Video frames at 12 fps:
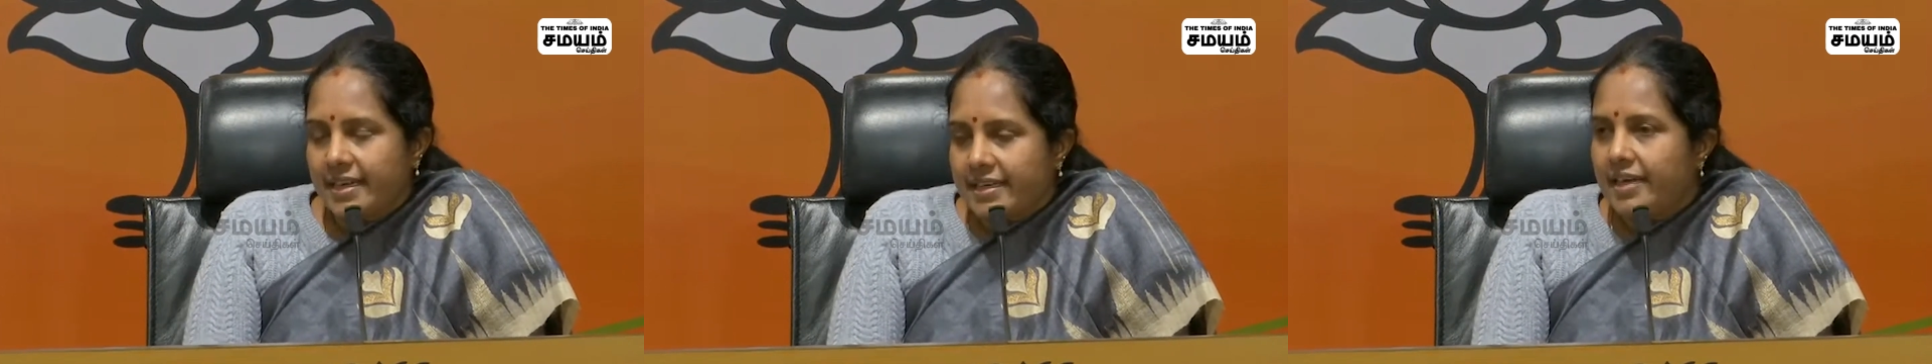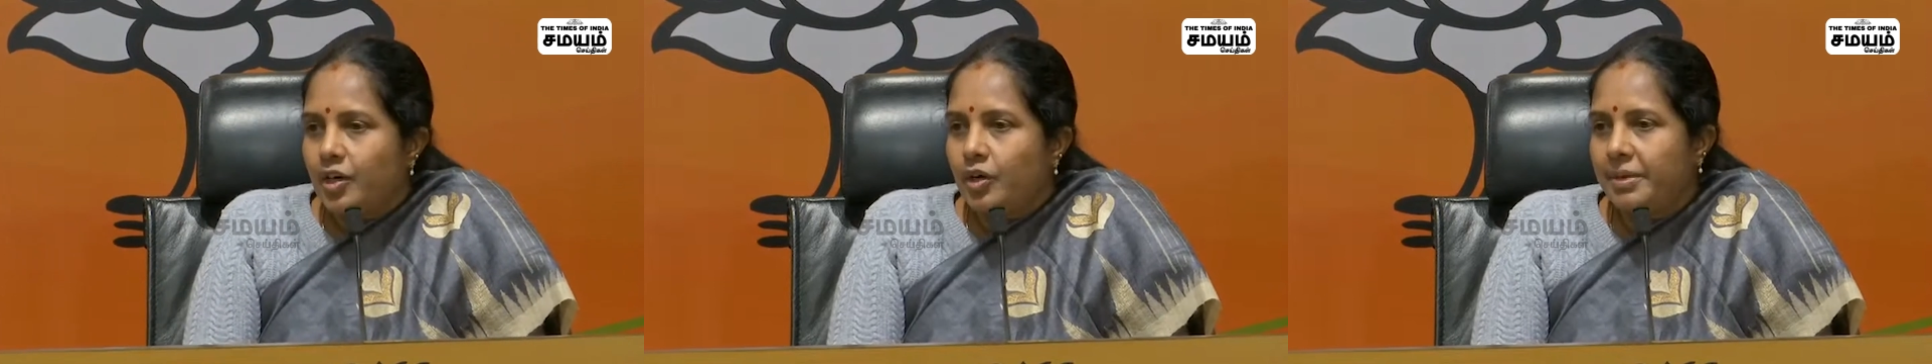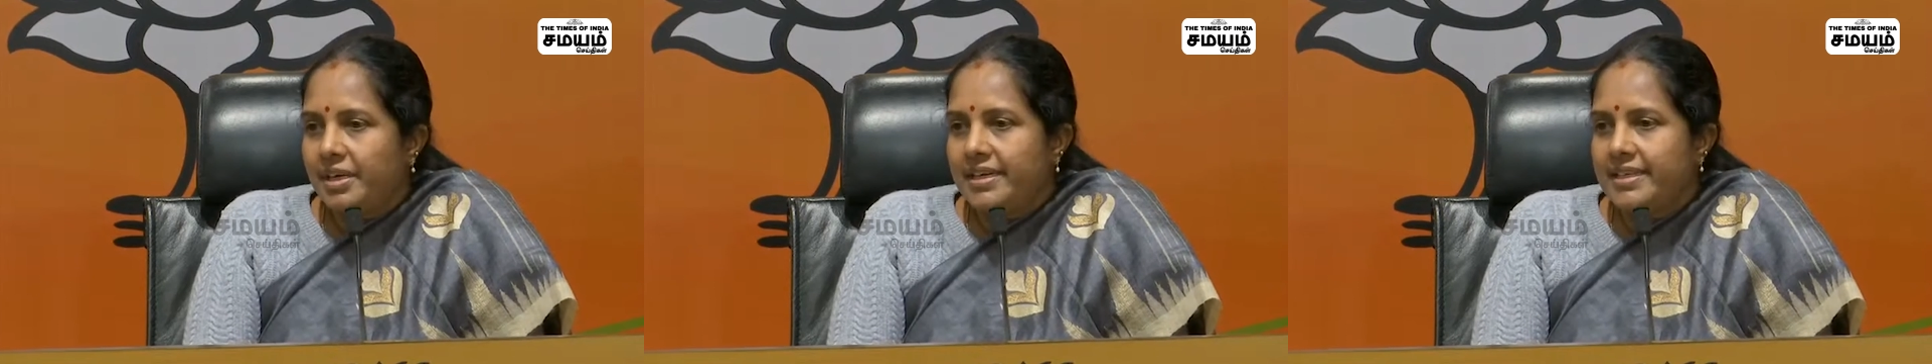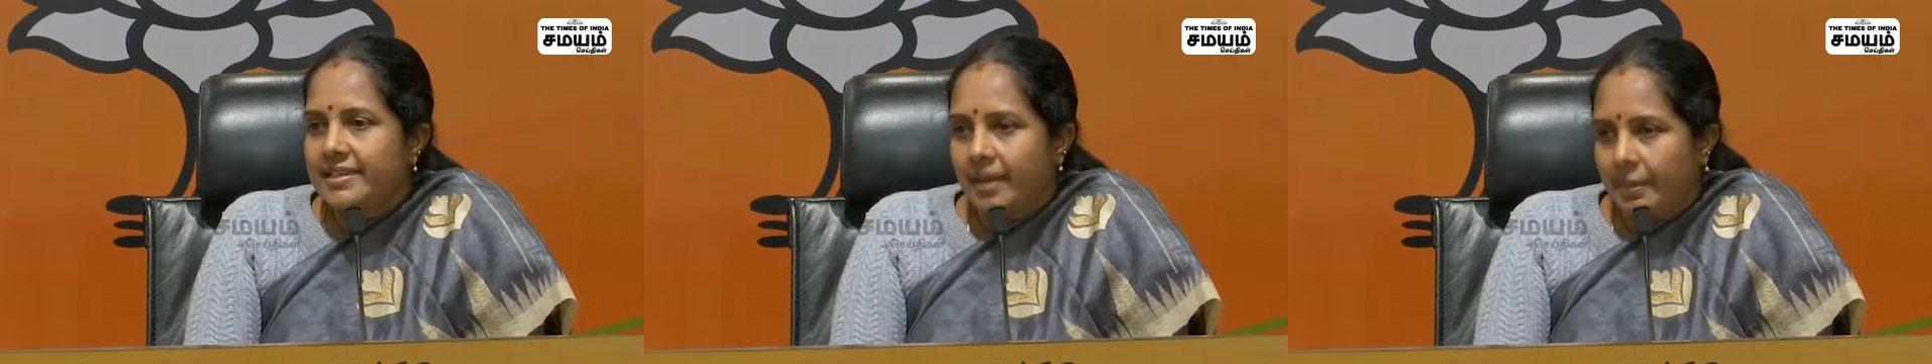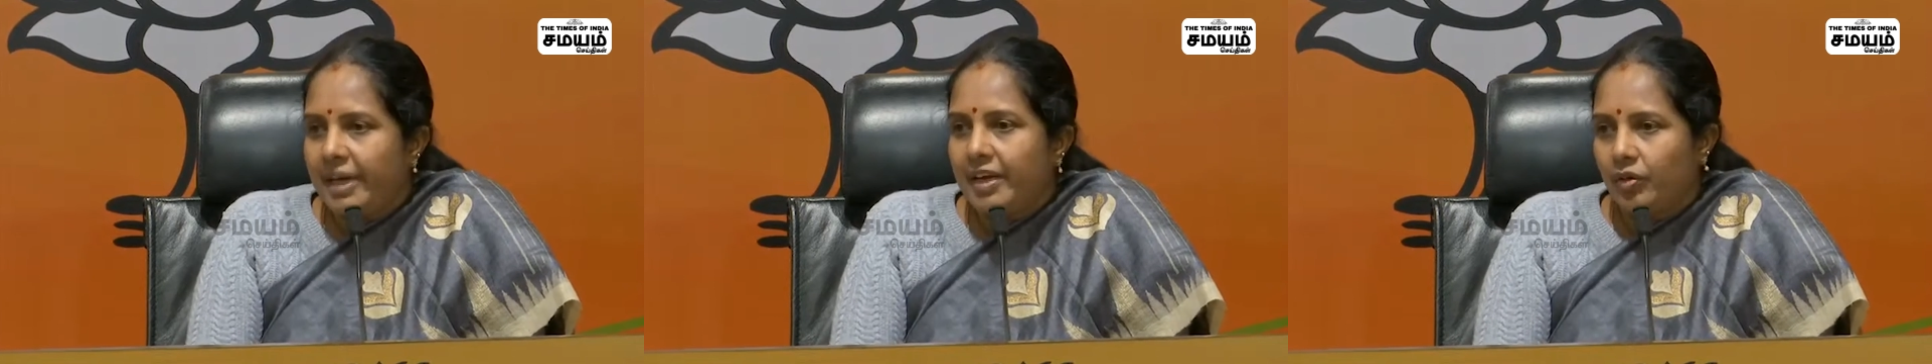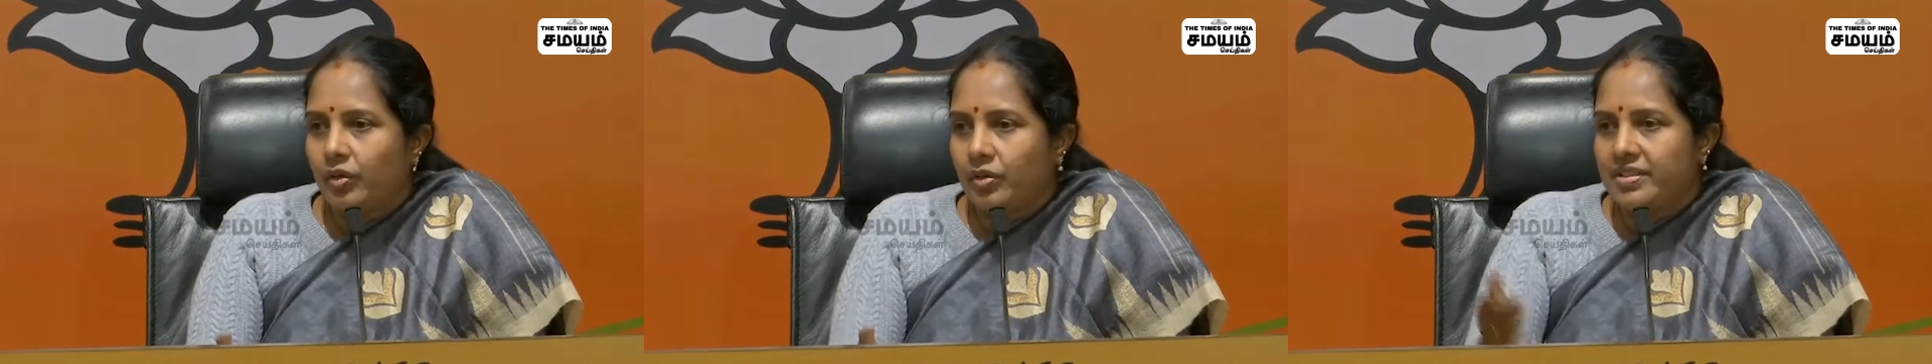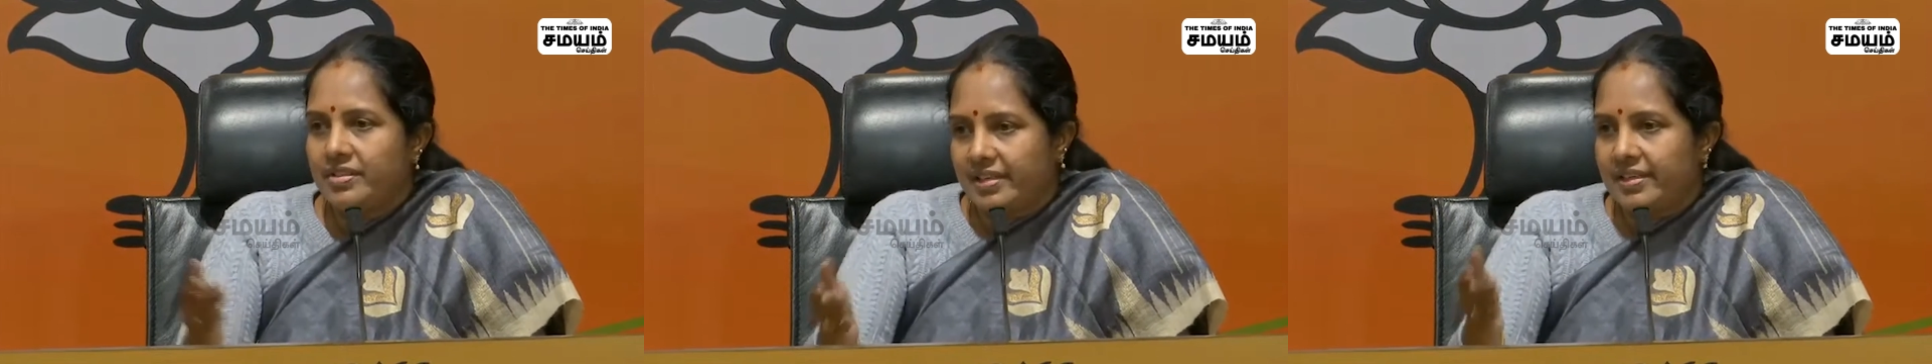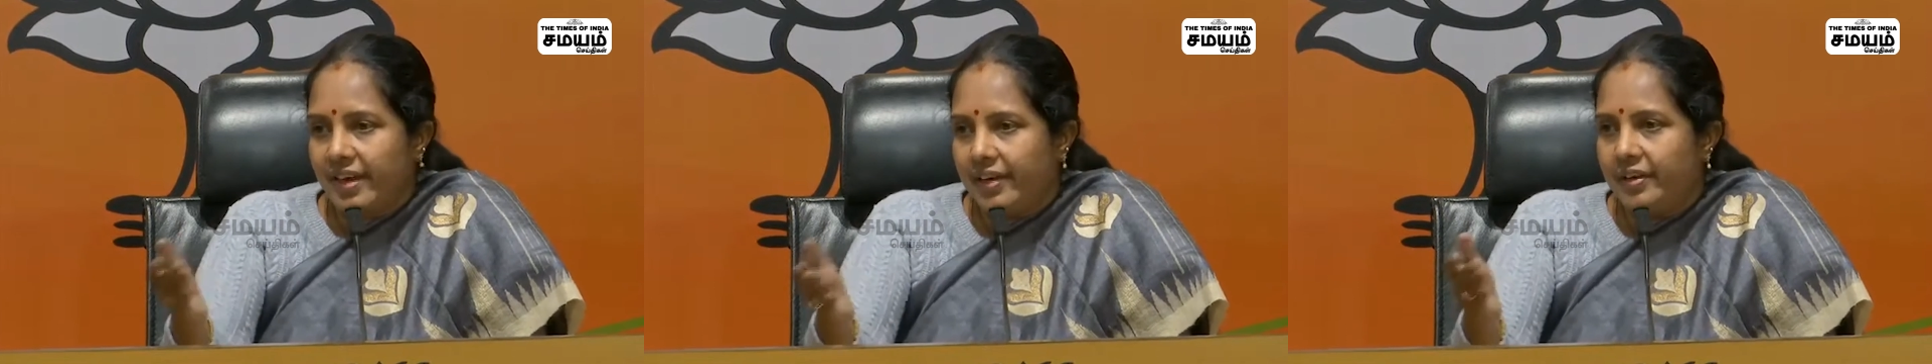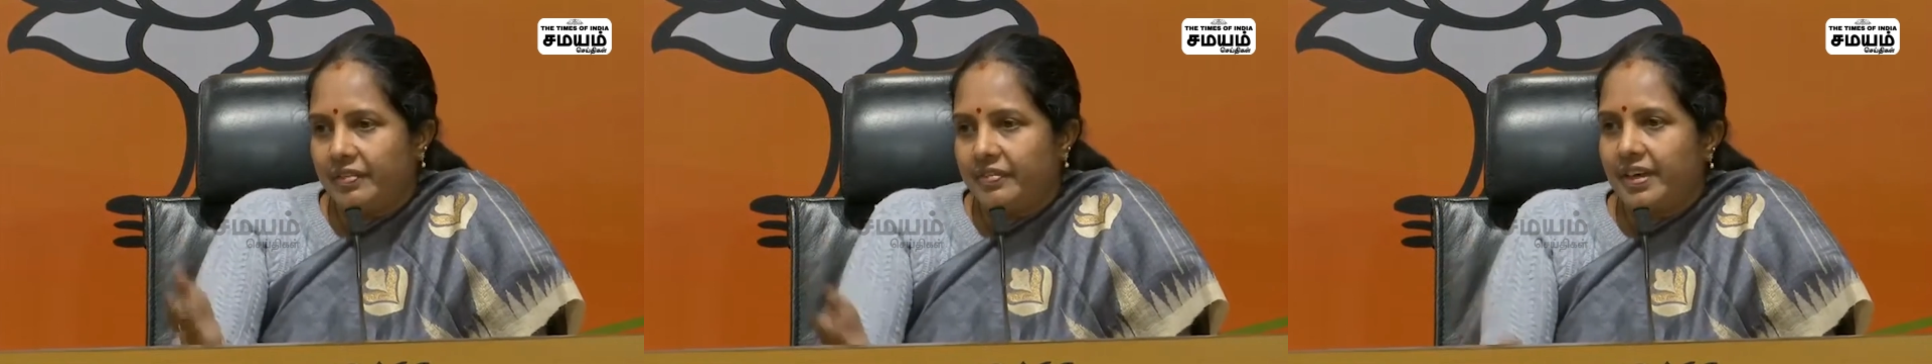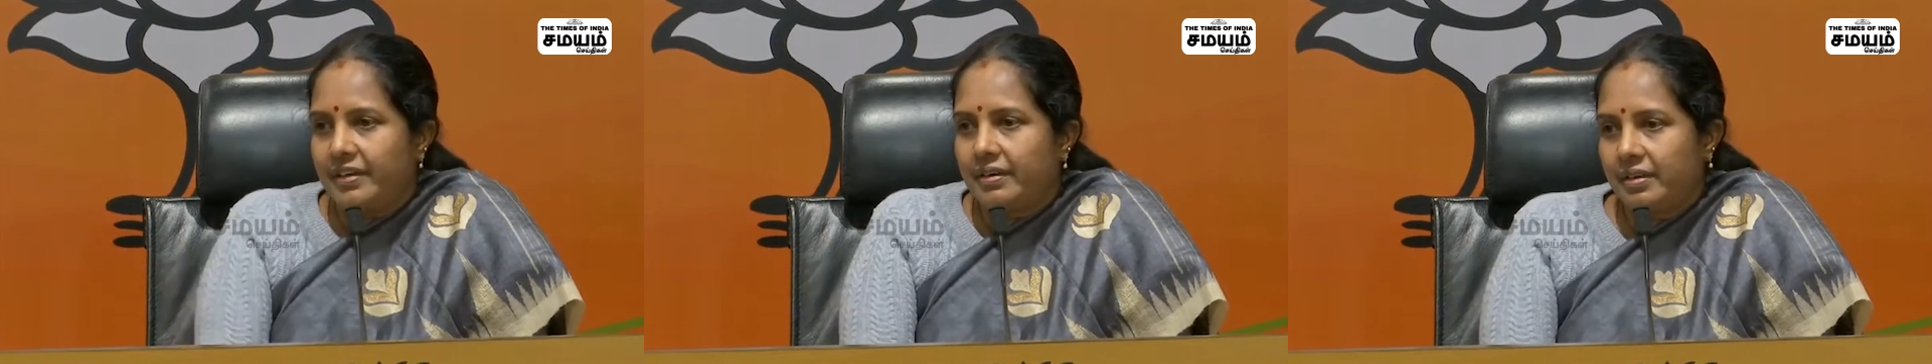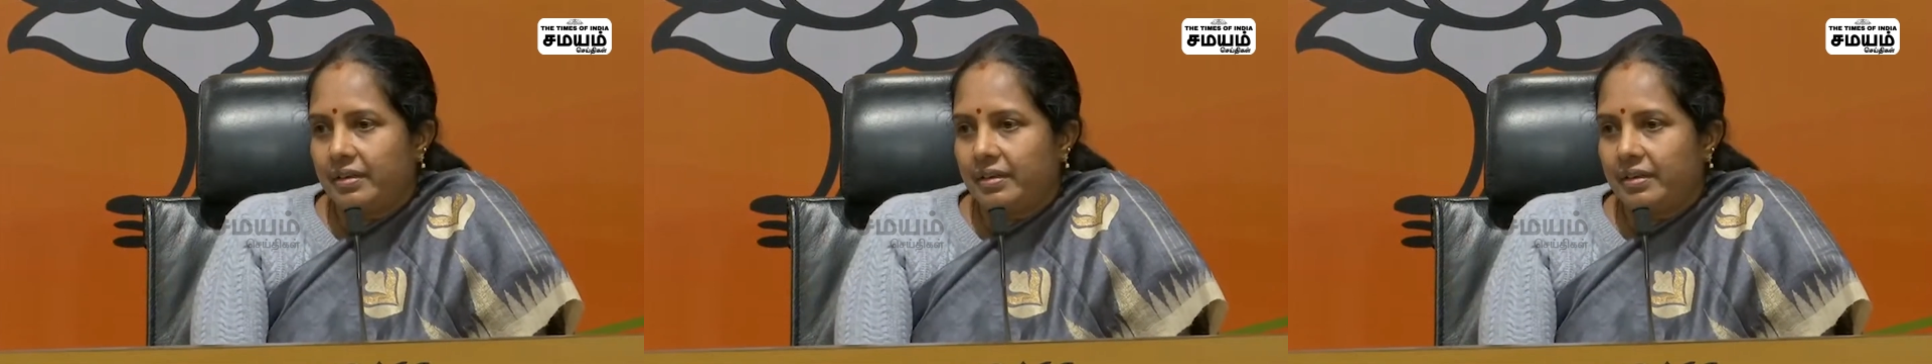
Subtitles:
central government is coming across that kind of an